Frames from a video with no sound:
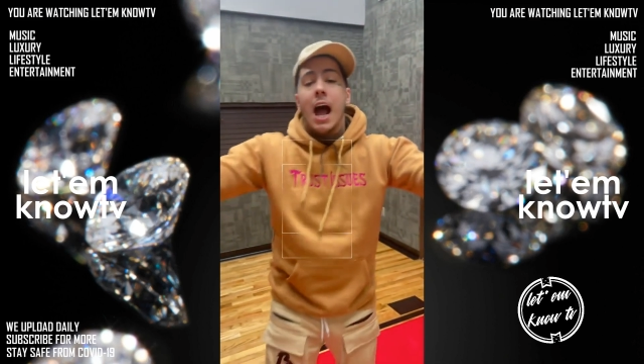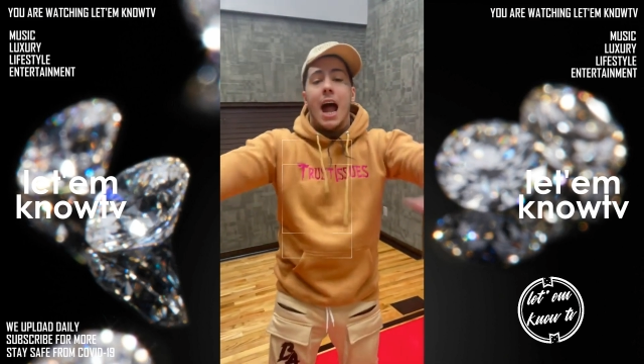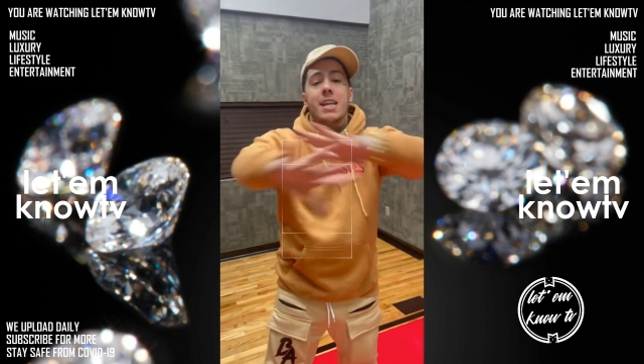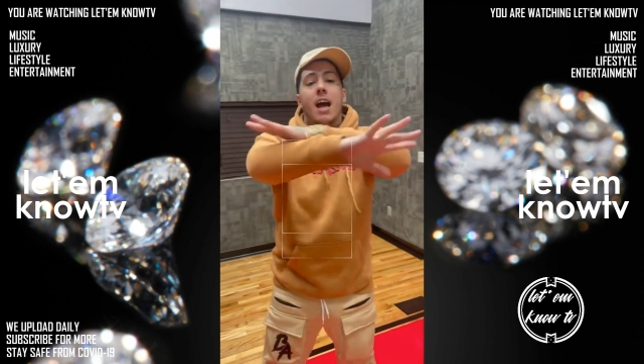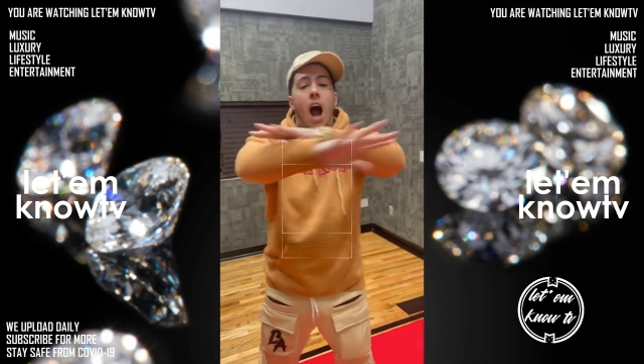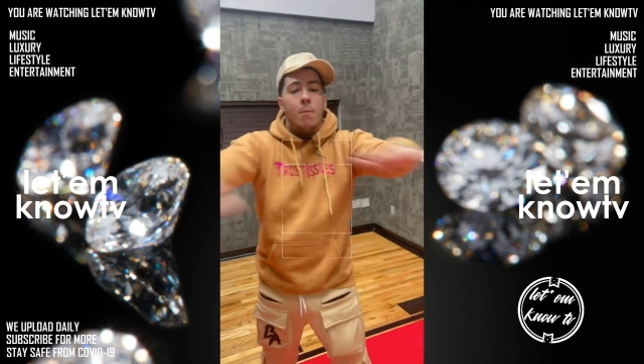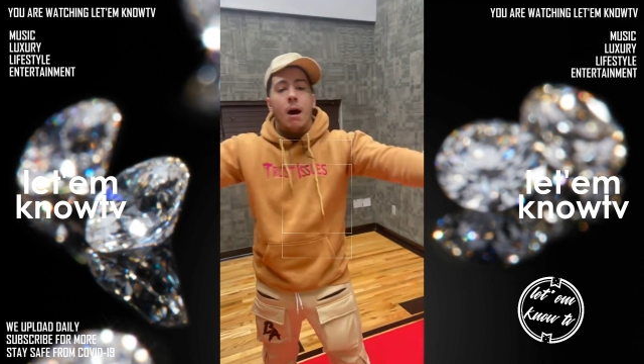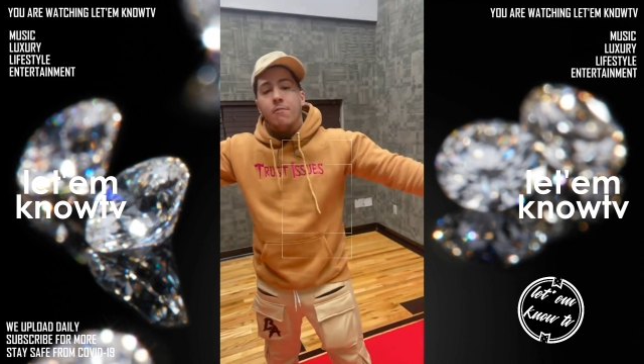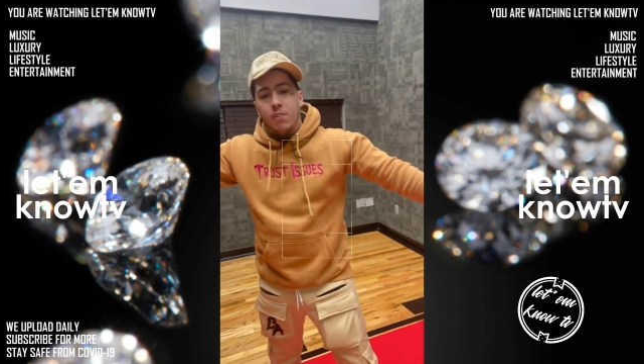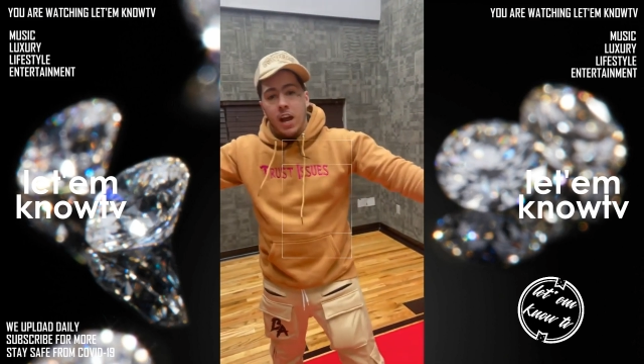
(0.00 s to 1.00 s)
I need all
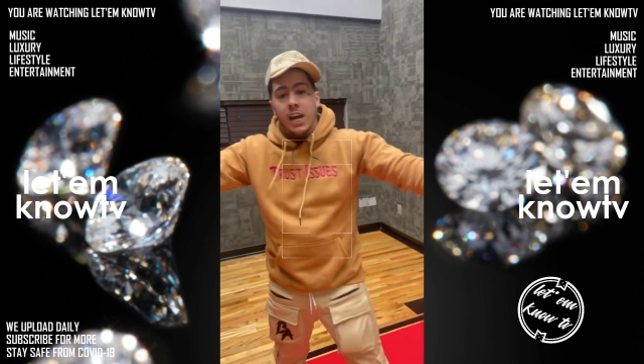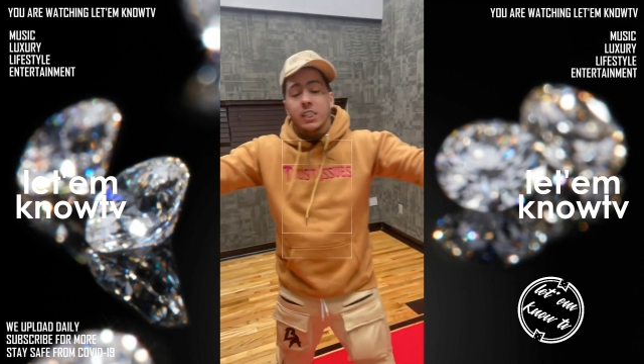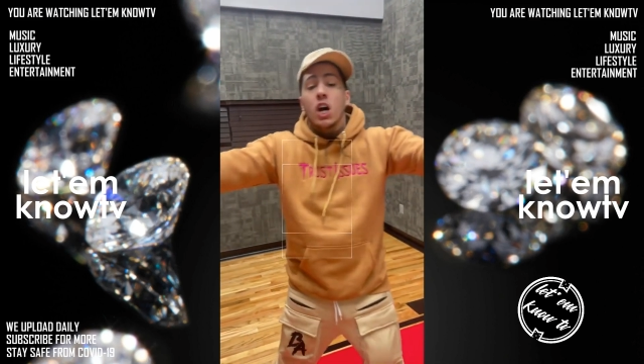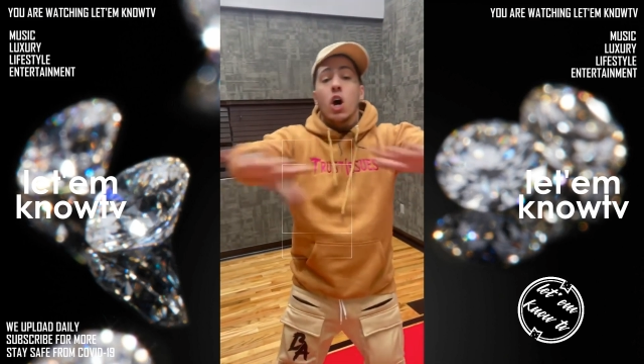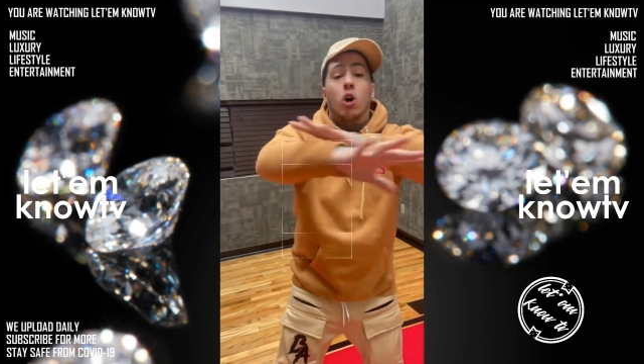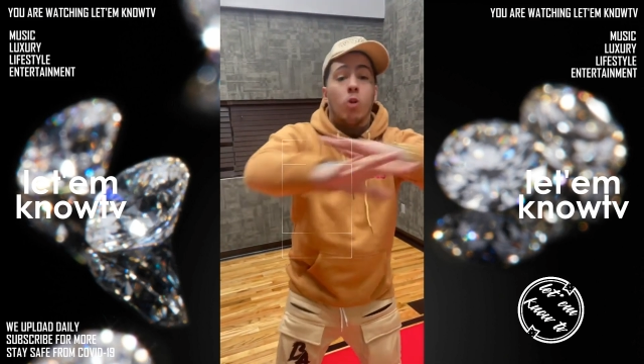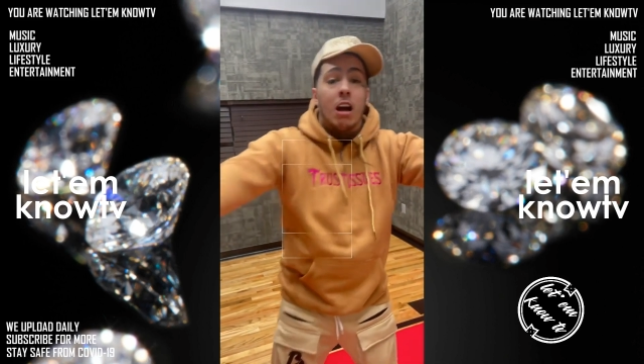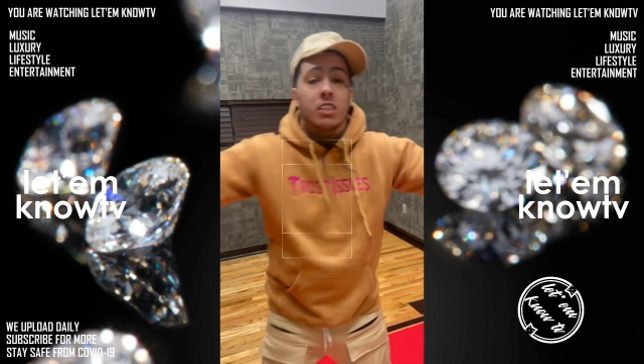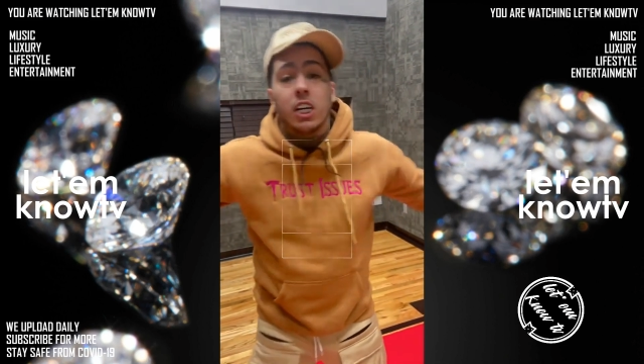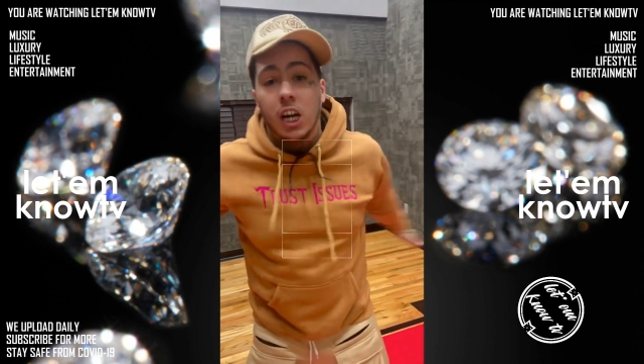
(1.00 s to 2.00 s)
my fans
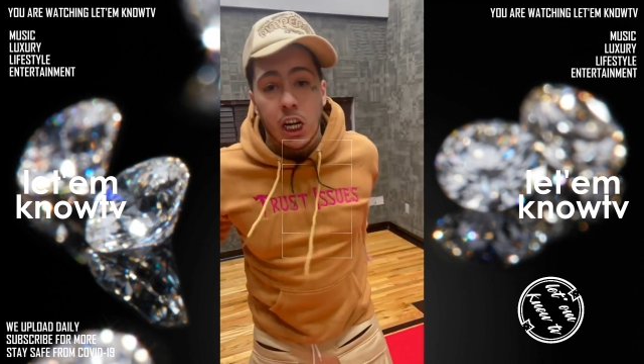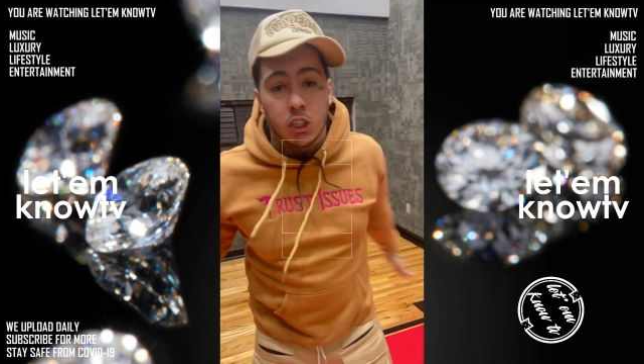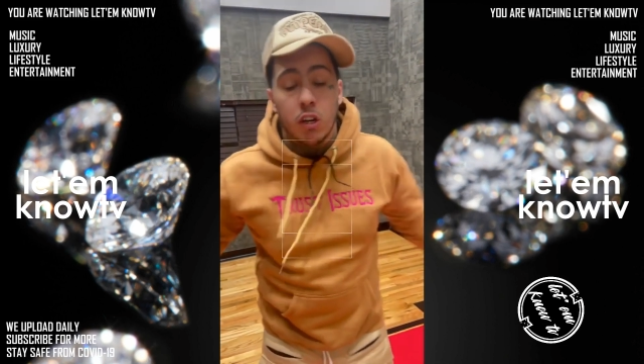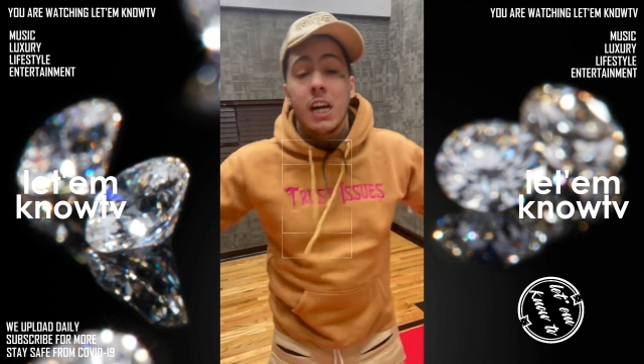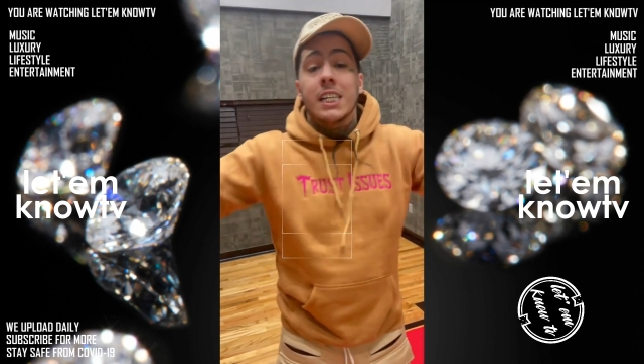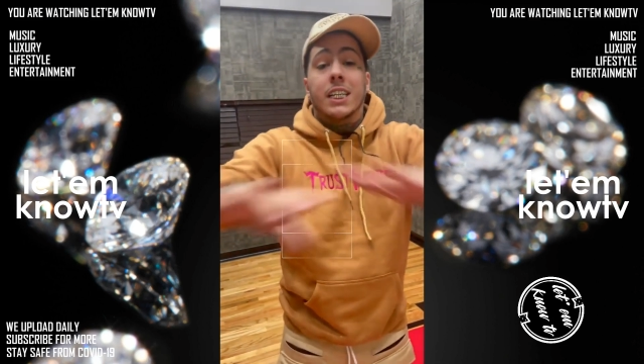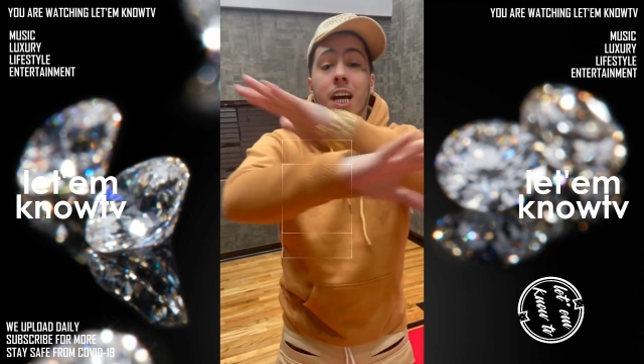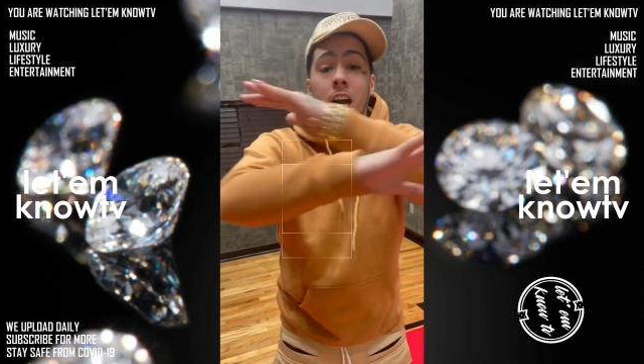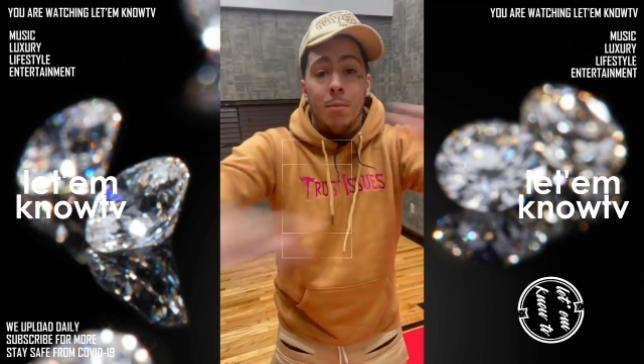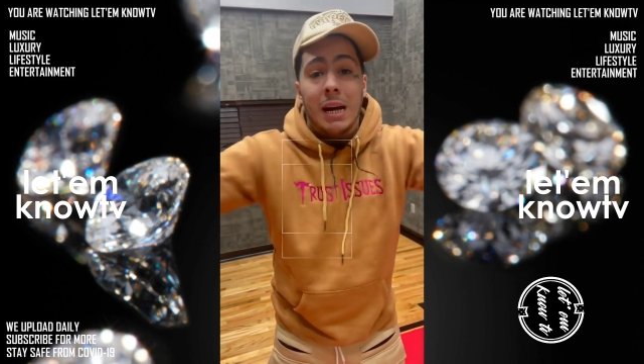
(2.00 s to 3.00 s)
across the country to
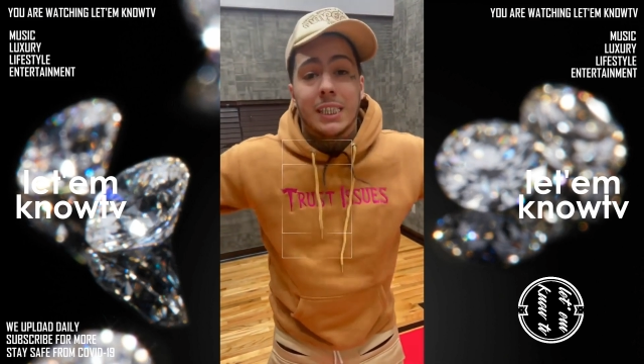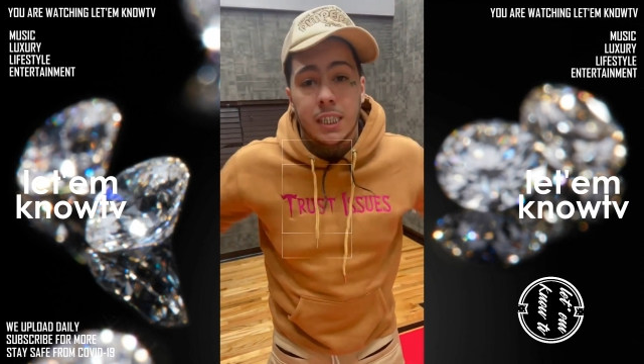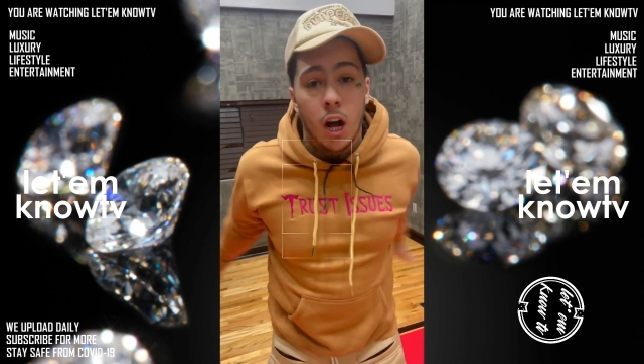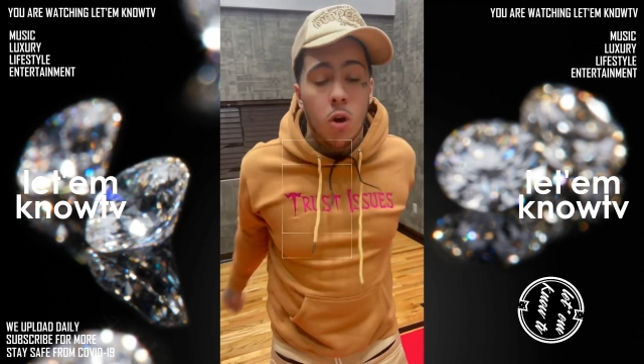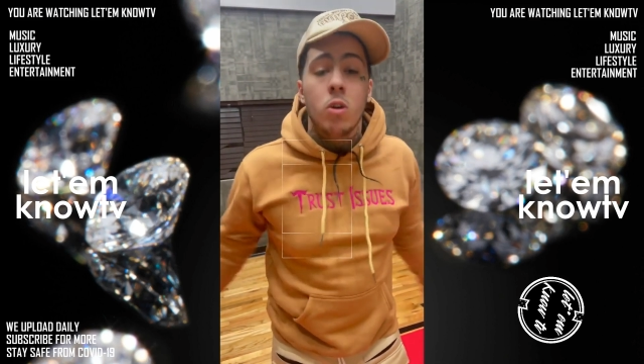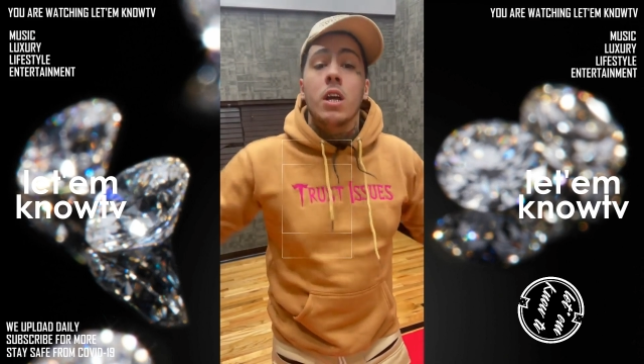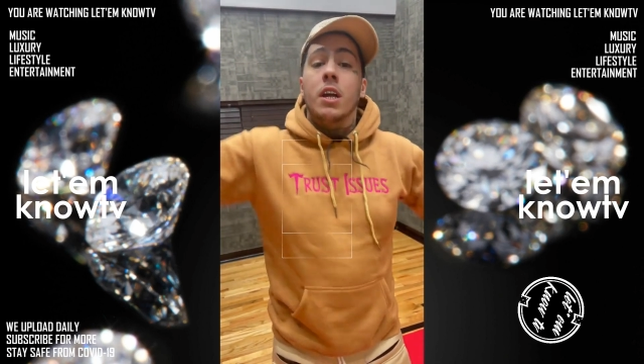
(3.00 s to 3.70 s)
come to my show.